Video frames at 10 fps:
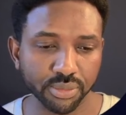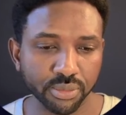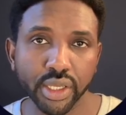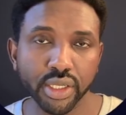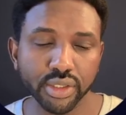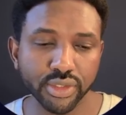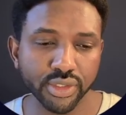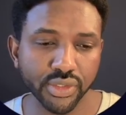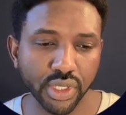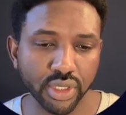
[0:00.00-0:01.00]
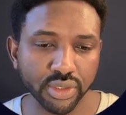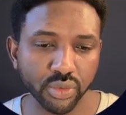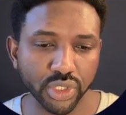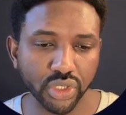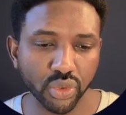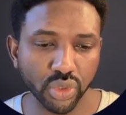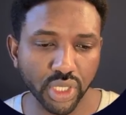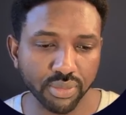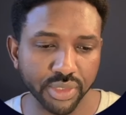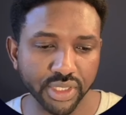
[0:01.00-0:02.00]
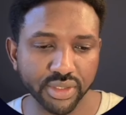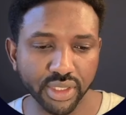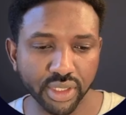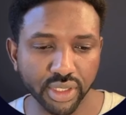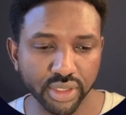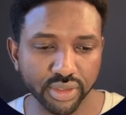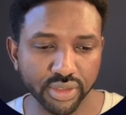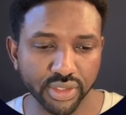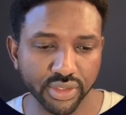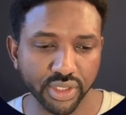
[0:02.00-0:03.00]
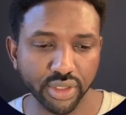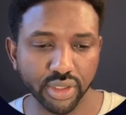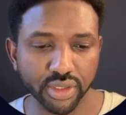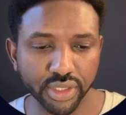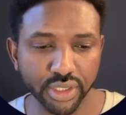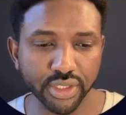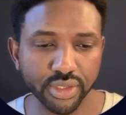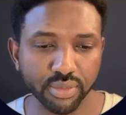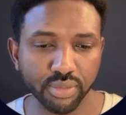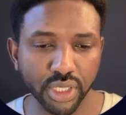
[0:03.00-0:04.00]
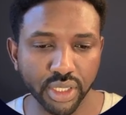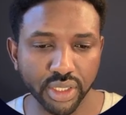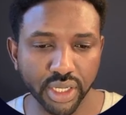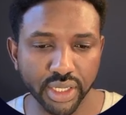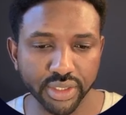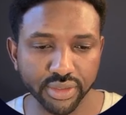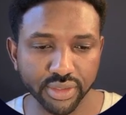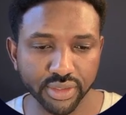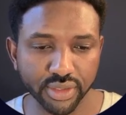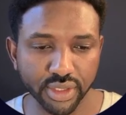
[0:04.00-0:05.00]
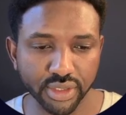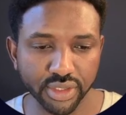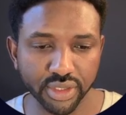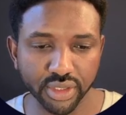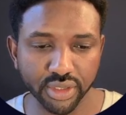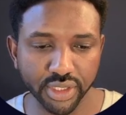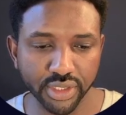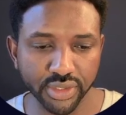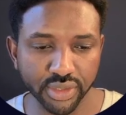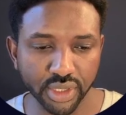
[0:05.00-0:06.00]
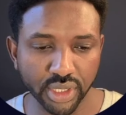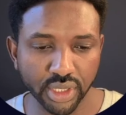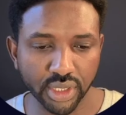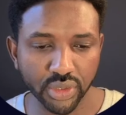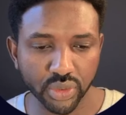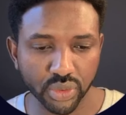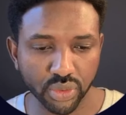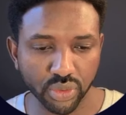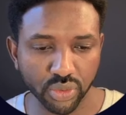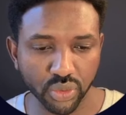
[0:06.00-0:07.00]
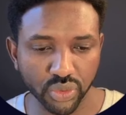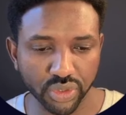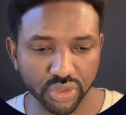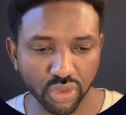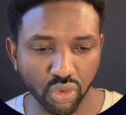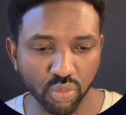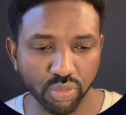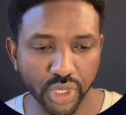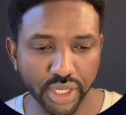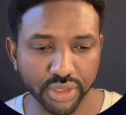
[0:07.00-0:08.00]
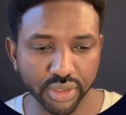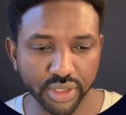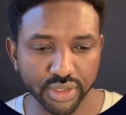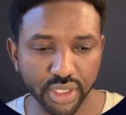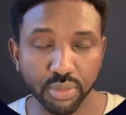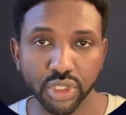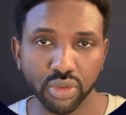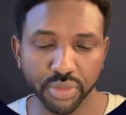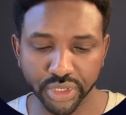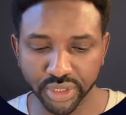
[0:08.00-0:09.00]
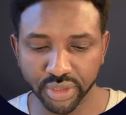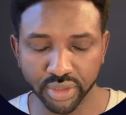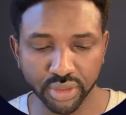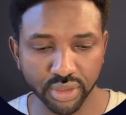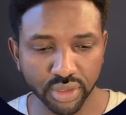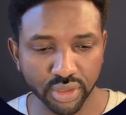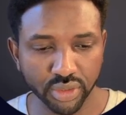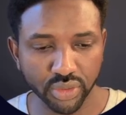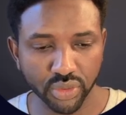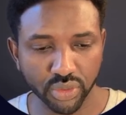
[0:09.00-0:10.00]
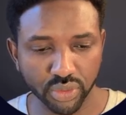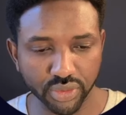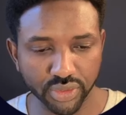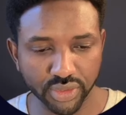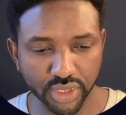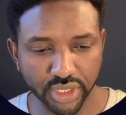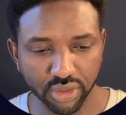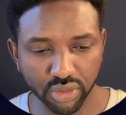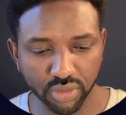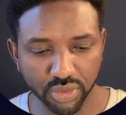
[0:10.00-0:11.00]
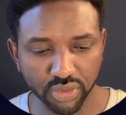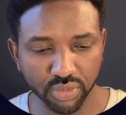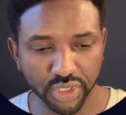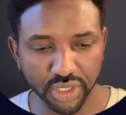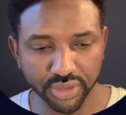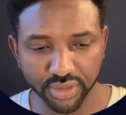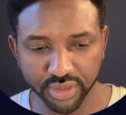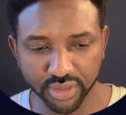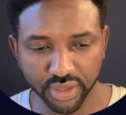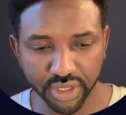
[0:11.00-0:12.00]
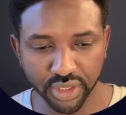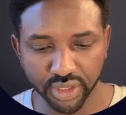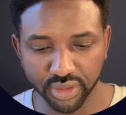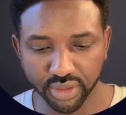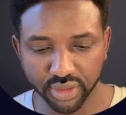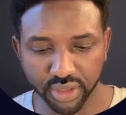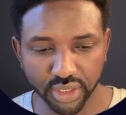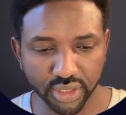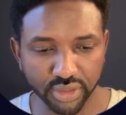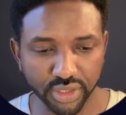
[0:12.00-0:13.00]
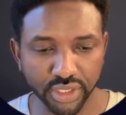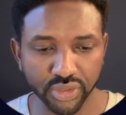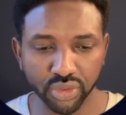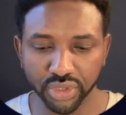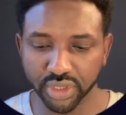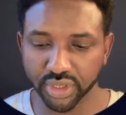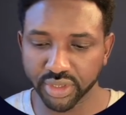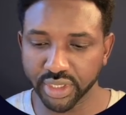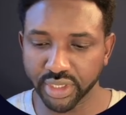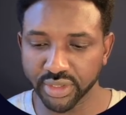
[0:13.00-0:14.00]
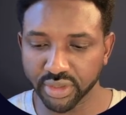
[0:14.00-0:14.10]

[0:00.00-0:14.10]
In this challenge, we need to update the current this inner text by adding this additional text. So using the combine assignment operator. So in this line, copy duplicate this again, text.innerText